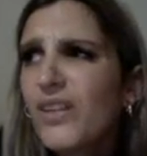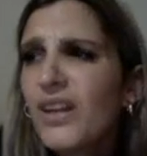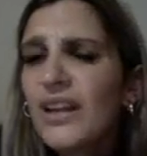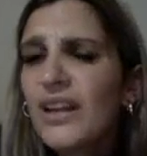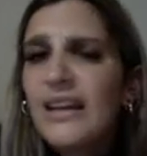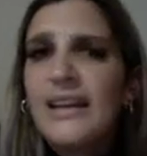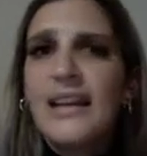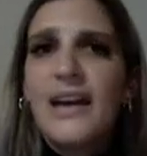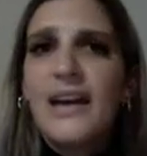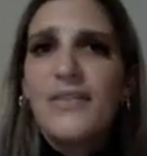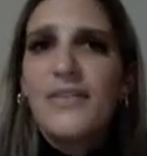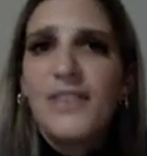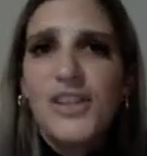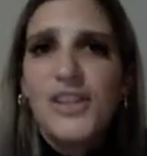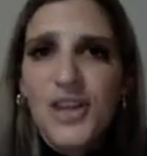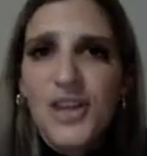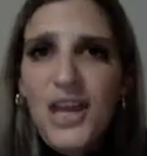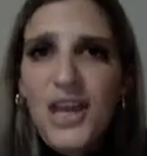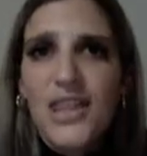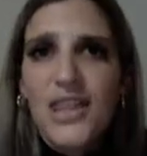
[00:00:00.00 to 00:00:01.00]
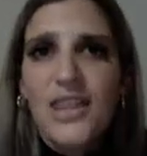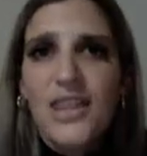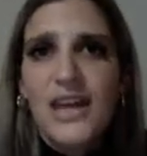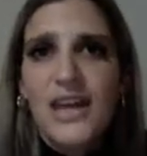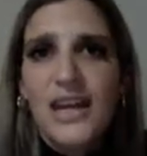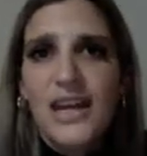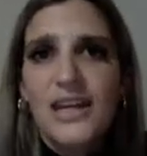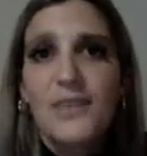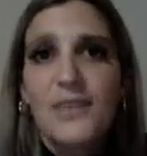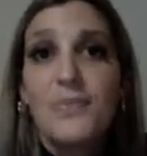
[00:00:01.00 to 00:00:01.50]
love each other,
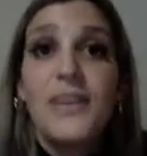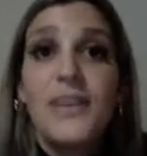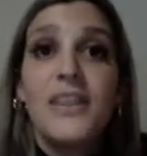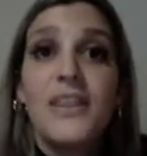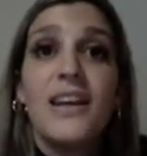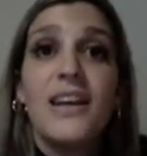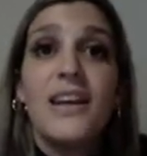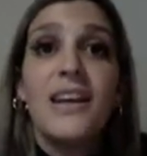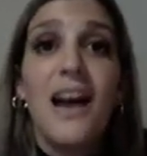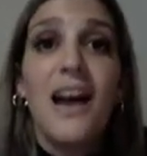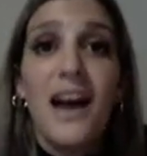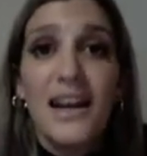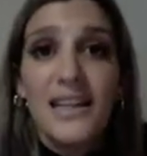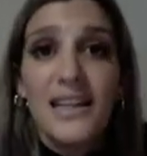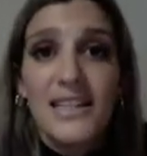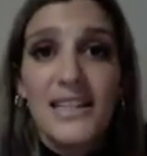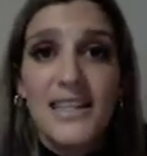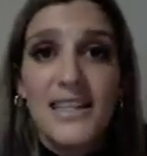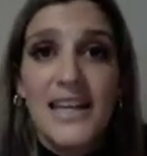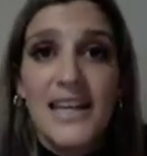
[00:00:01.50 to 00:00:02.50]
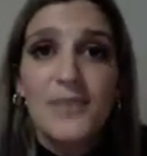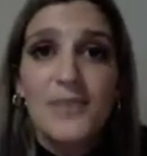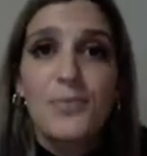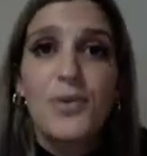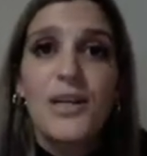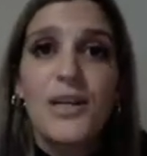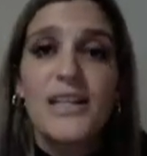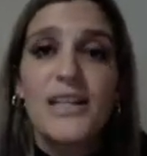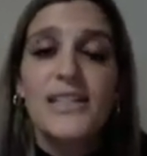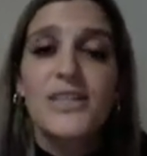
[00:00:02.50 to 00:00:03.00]
that can be the light that
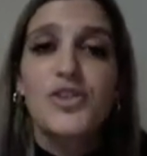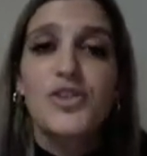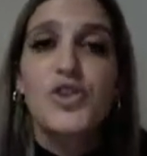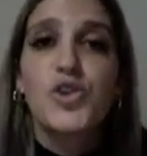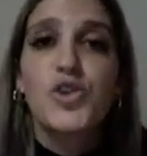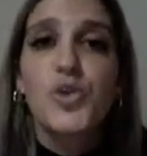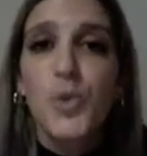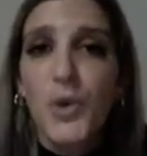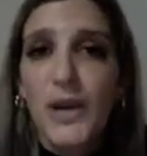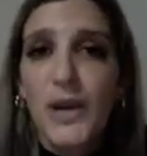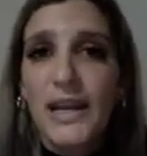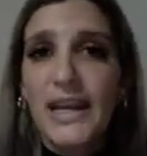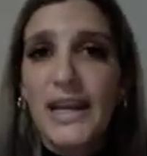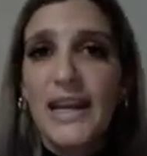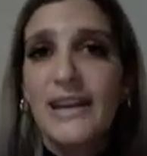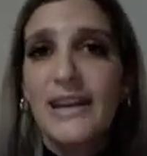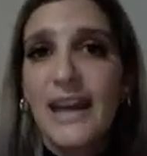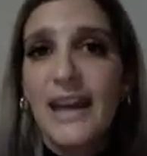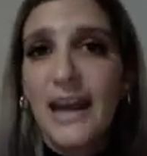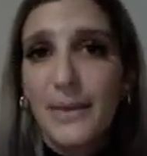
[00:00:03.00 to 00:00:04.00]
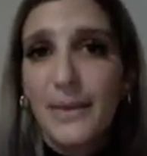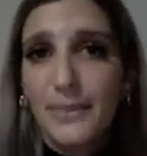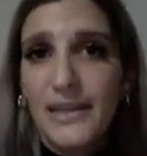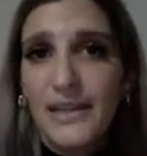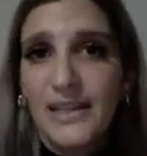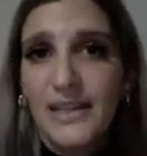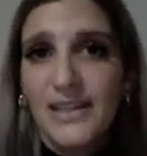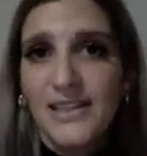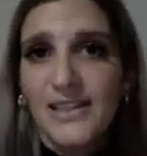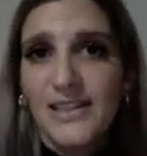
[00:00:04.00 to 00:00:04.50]
brings joy and
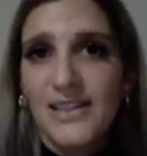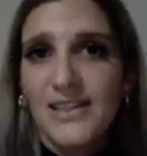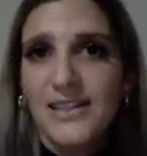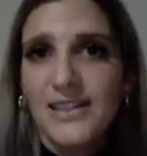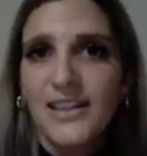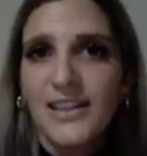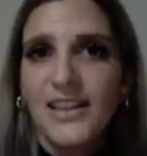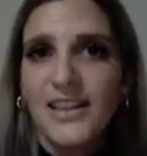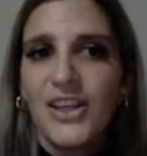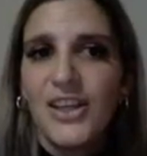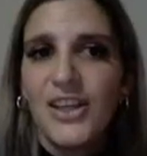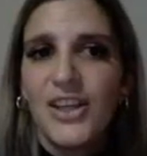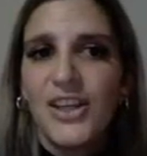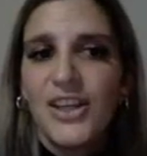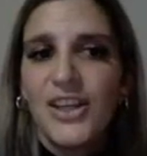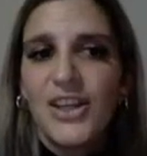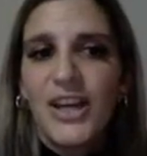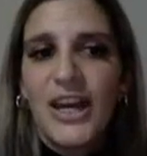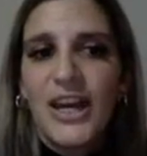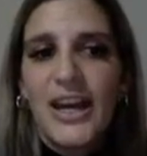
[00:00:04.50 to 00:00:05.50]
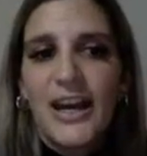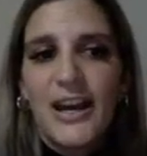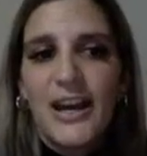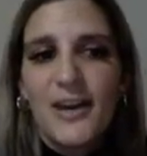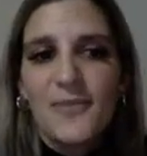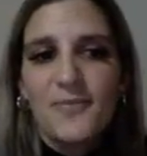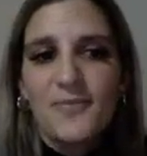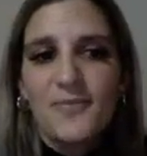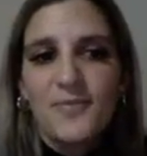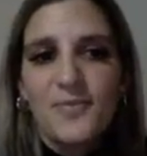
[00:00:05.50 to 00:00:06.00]
happiness
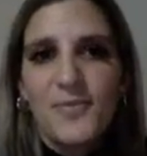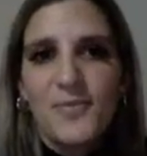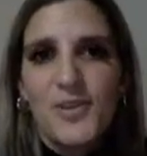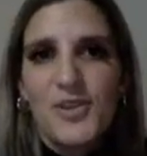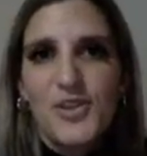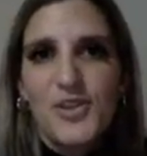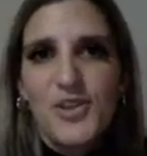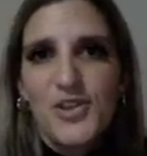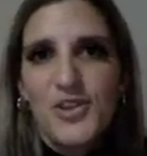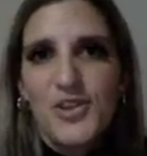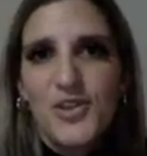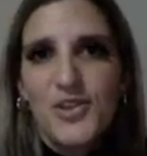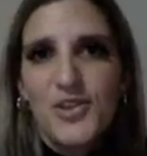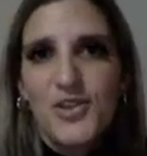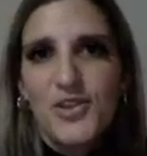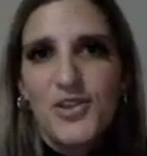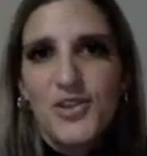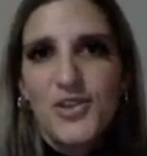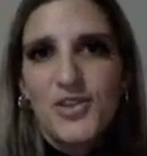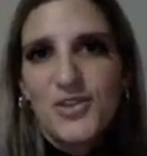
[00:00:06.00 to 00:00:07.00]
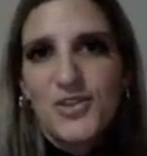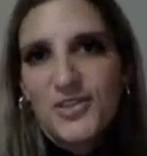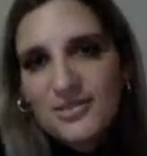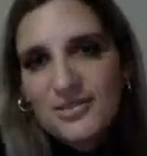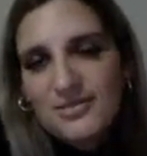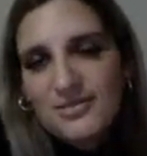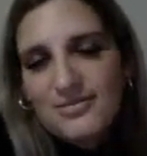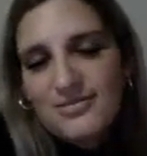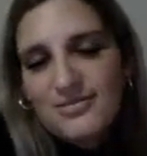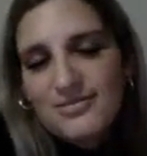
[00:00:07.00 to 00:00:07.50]
to
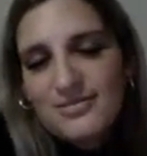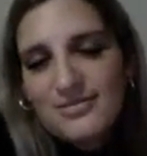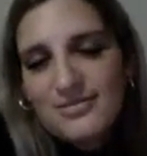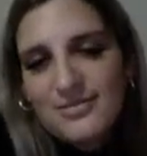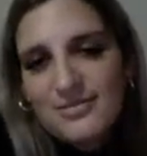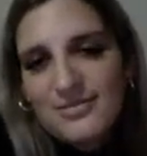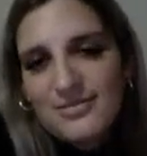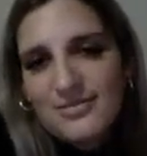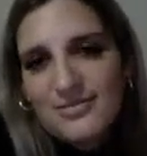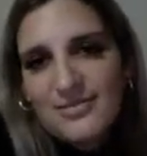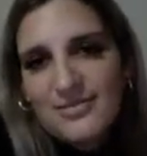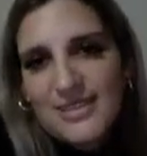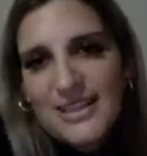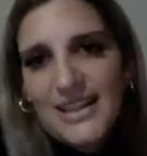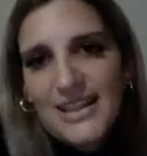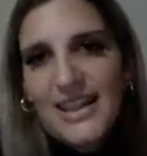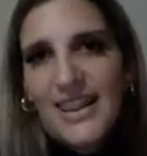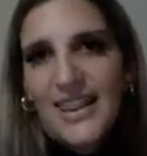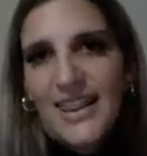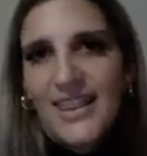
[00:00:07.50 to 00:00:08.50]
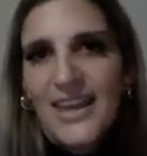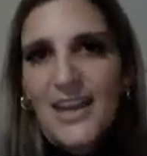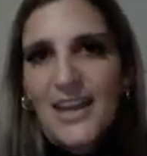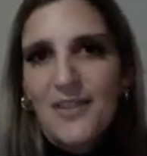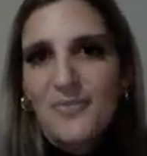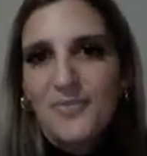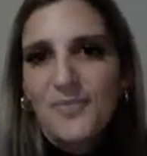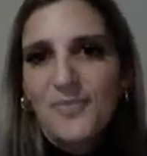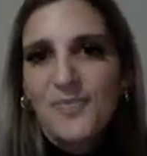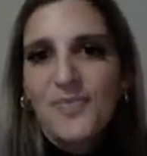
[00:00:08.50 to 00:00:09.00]

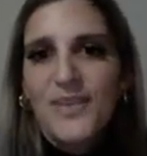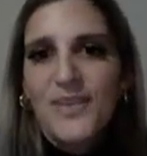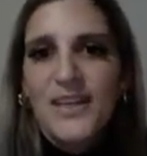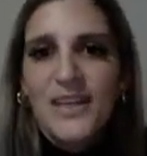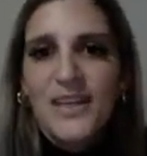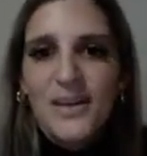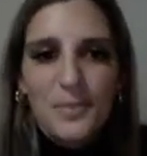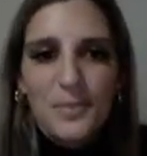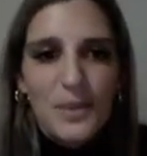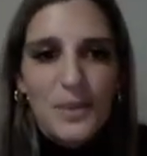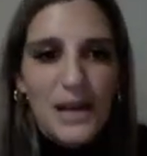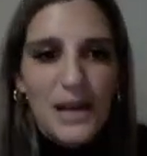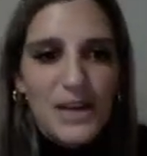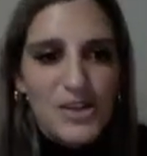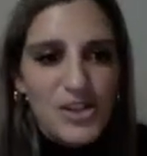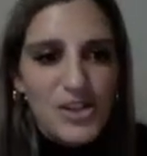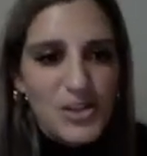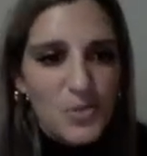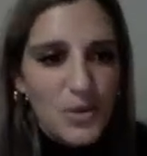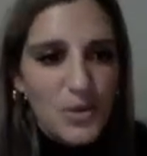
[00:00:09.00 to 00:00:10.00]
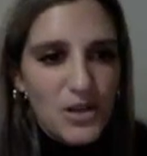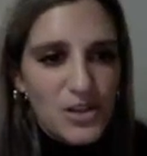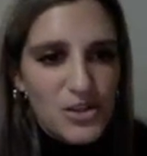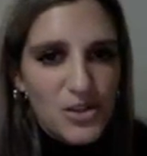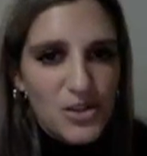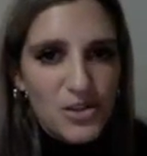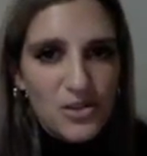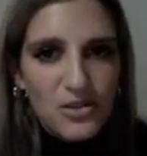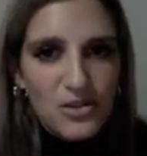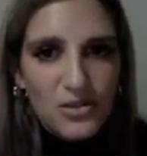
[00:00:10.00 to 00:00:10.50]
them. But I just wanted
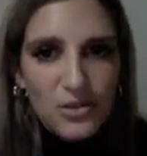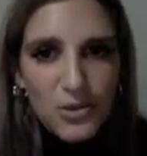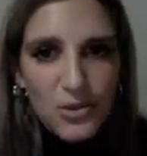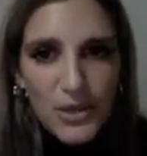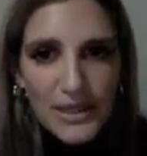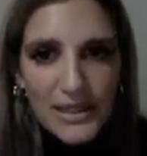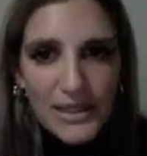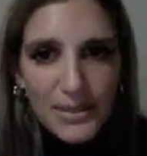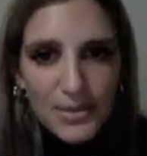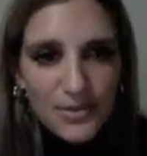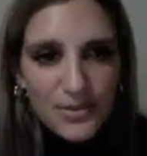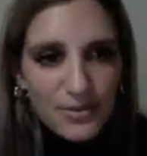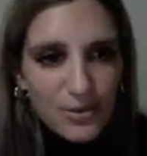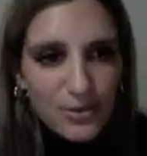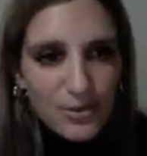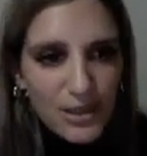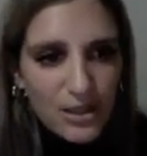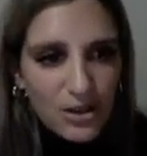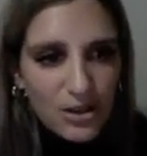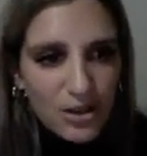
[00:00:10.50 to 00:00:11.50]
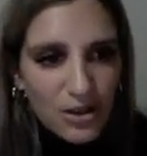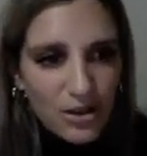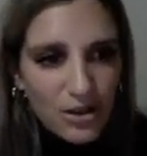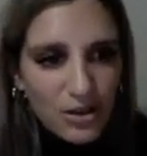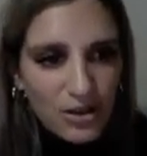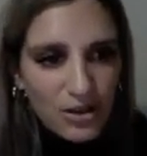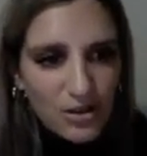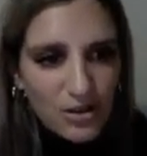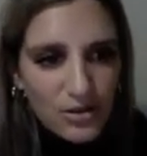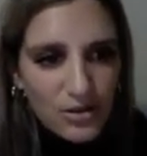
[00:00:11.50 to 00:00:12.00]
to quickly, before we
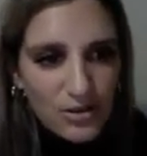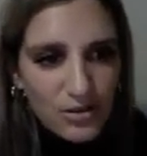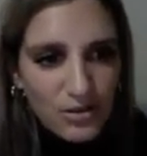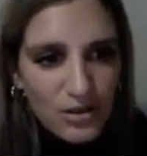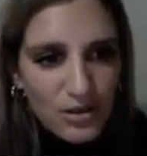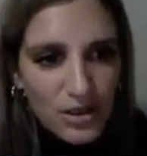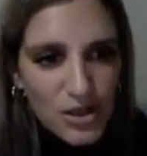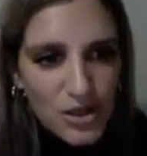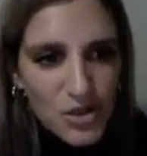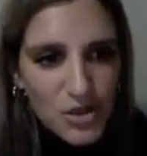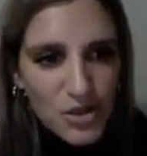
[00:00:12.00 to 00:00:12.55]
go, I just